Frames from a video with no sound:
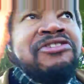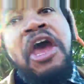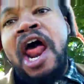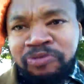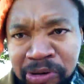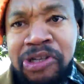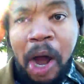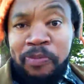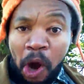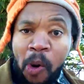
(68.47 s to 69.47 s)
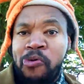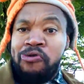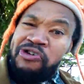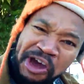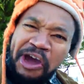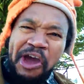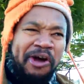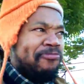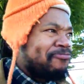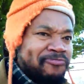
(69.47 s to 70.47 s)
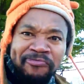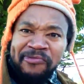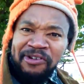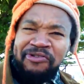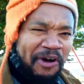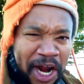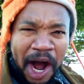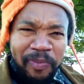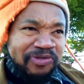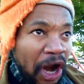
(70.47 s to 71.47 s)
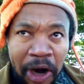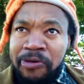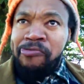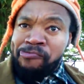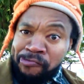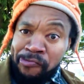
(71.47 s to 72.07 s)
yeah, that's what's up, yo. Yeah. Straight up, son.